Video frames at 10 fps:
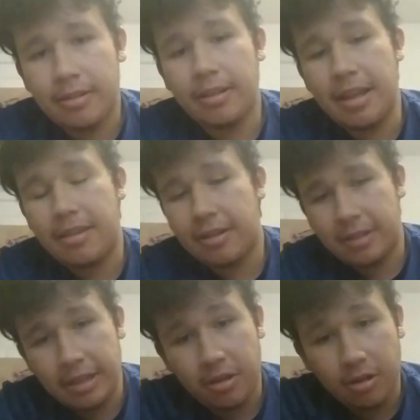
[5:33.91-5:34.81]
It does
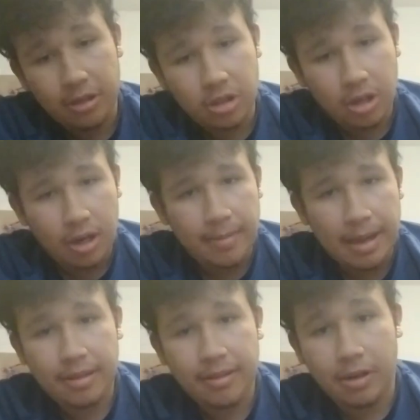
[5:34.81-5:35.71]
a good job
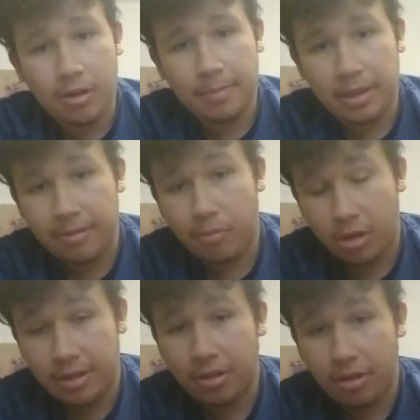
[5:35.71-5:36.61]
at development,
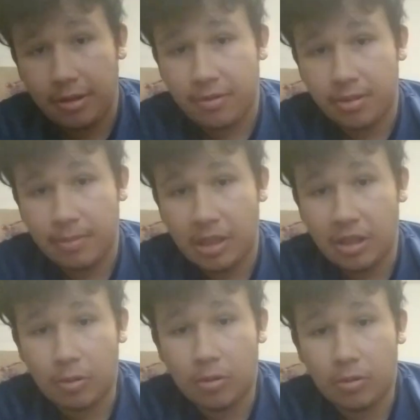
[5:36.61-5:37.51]
particularly for
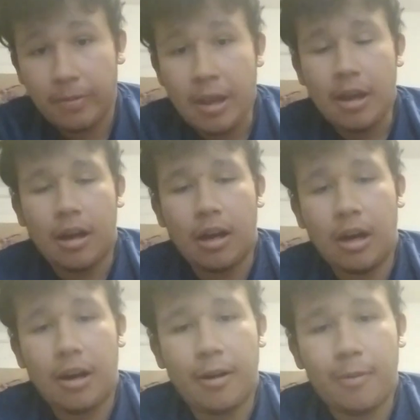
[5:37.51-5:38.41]
Smeagol.
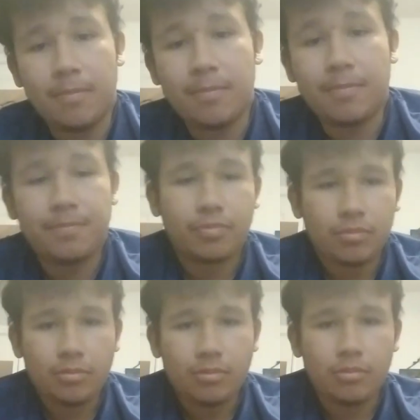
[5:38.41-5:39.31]
Um,
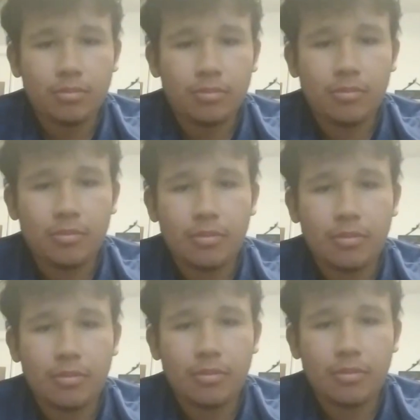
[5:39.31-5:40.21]

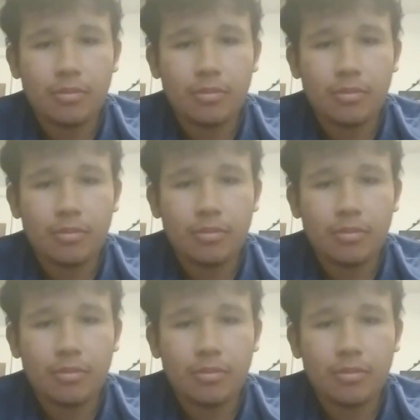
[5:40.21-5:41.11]
it's annoying in
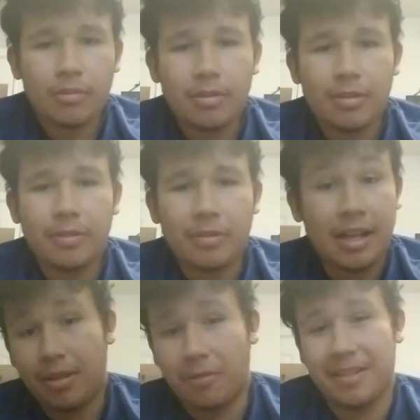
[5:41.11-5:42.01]
this movie.
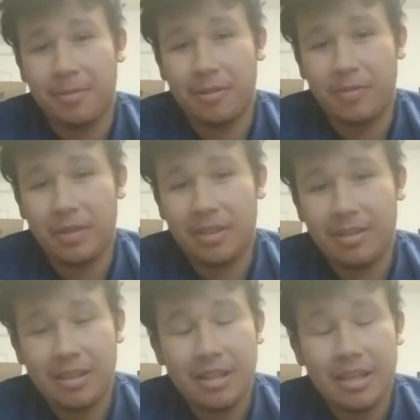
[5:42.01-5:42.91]

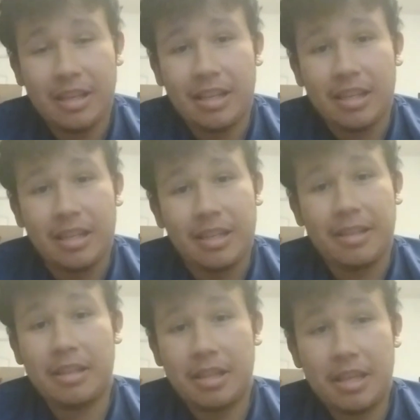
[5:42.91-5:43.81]
He is so annoying in
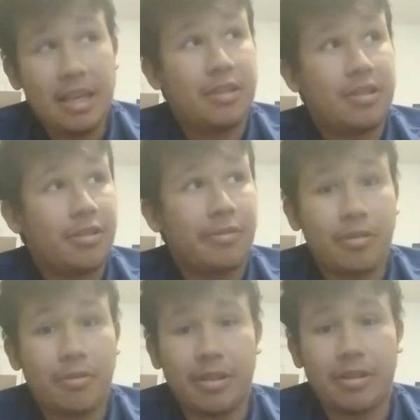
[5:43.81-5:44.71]
this movie. Arguably
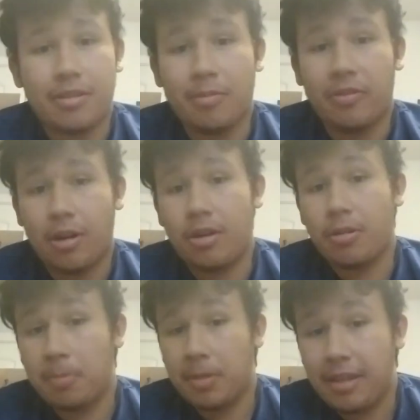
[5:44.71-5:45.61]
even more in Return to
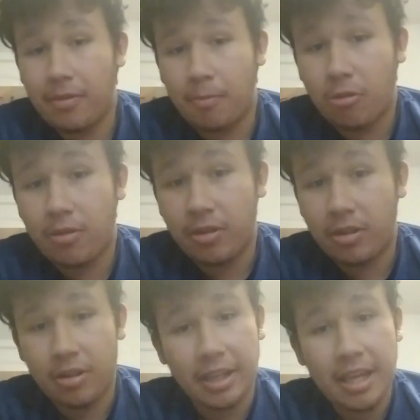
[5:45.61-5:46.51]
King, which we will
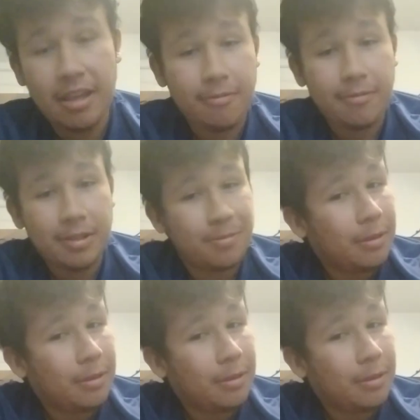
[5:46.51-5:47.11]
get to.